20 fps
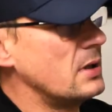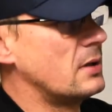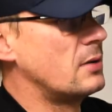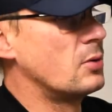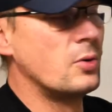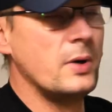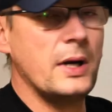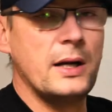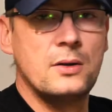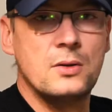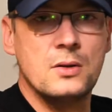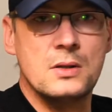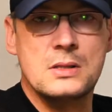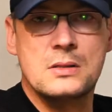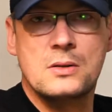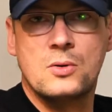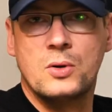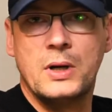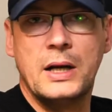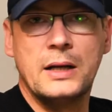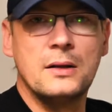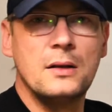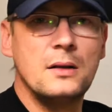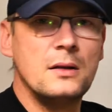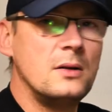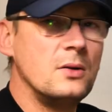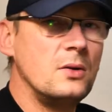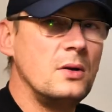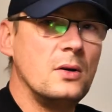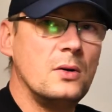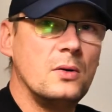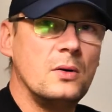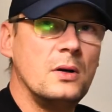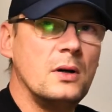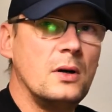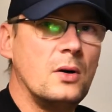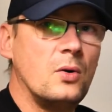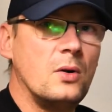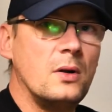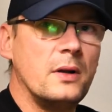corrector is correct, and you
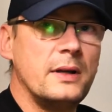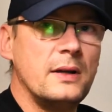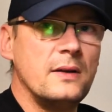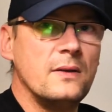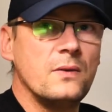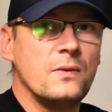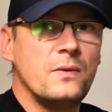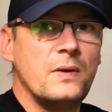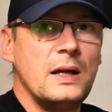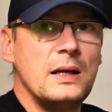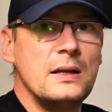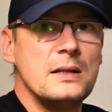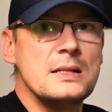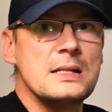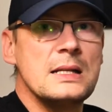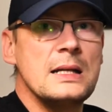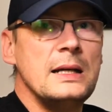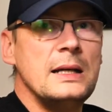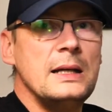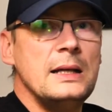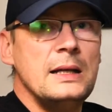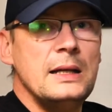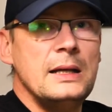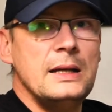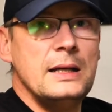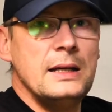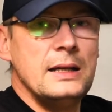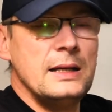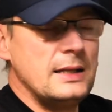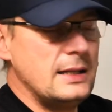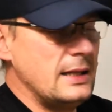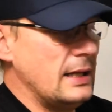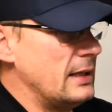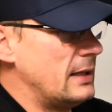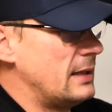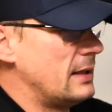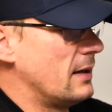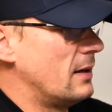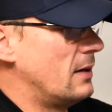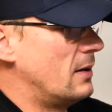know, all these things
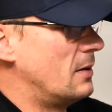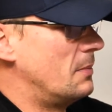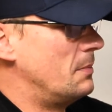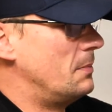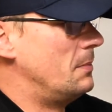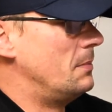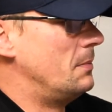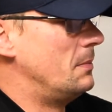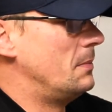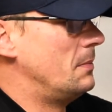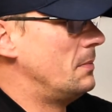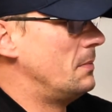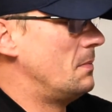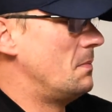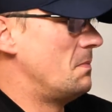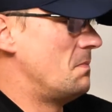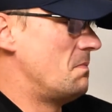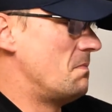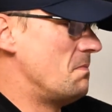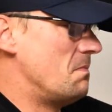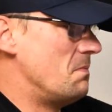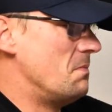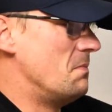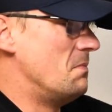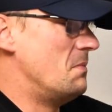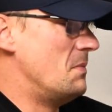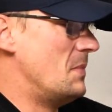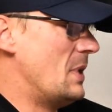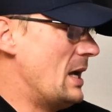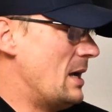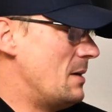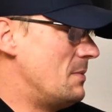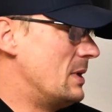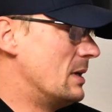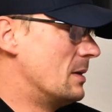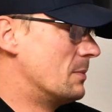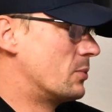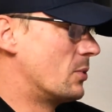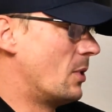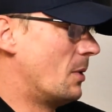that may be
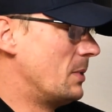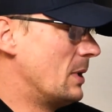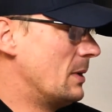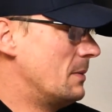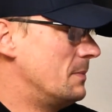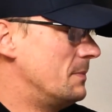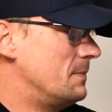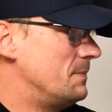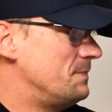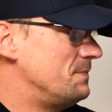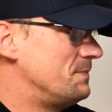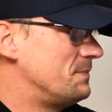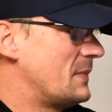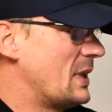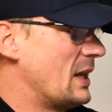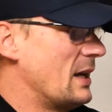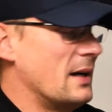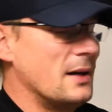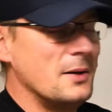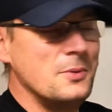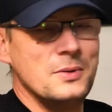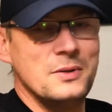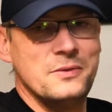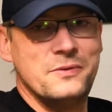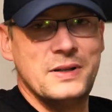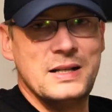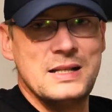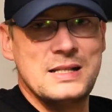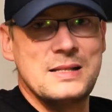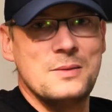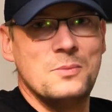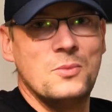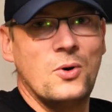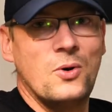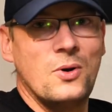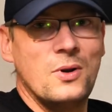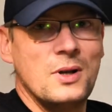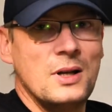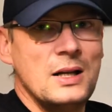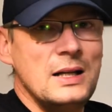a problem. I will face them
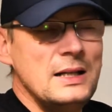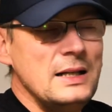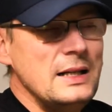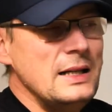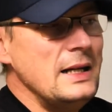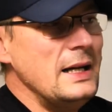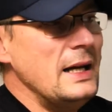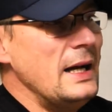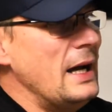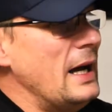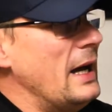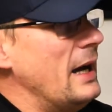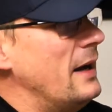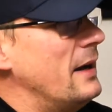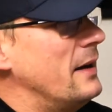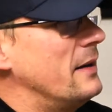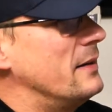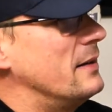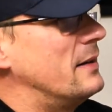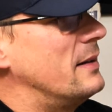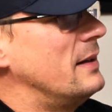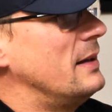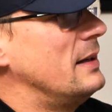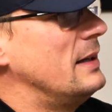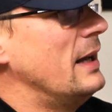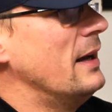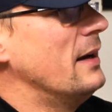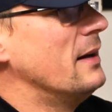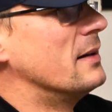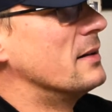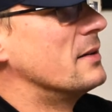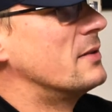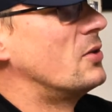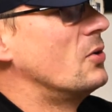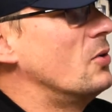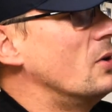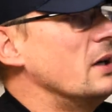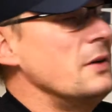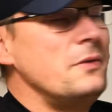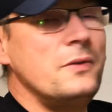all. And yeah,
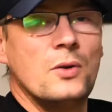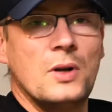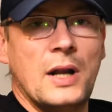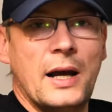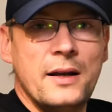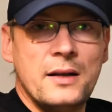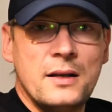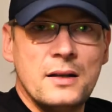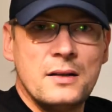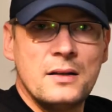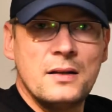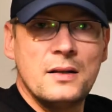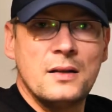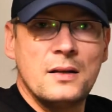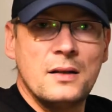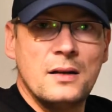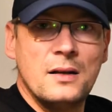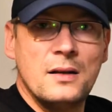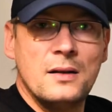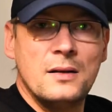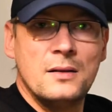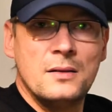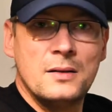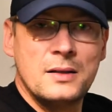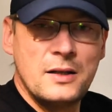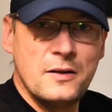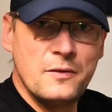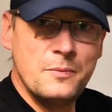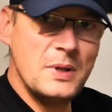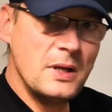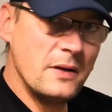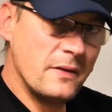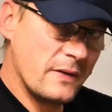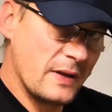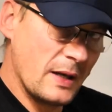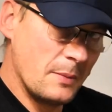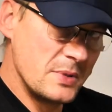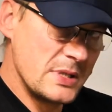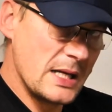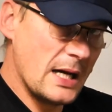so if you like it, give me a
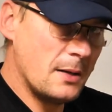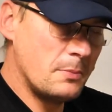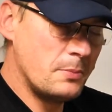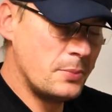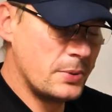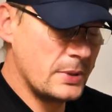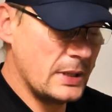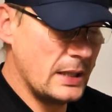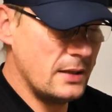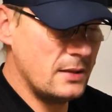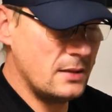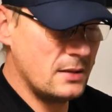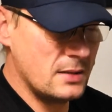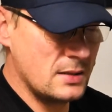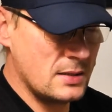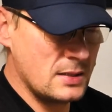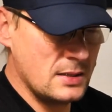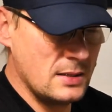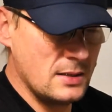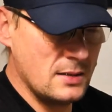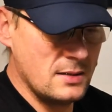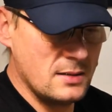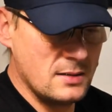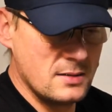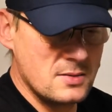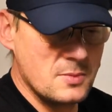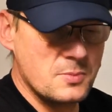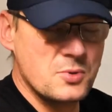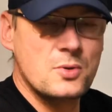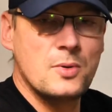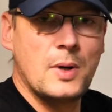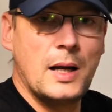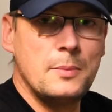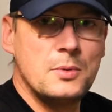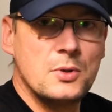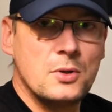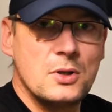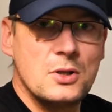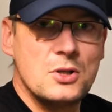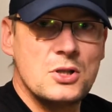thumbs up and subscribe
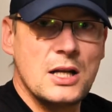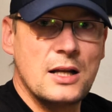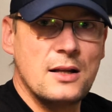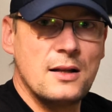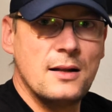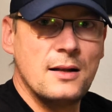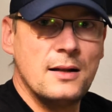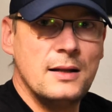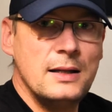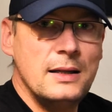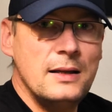to the channel.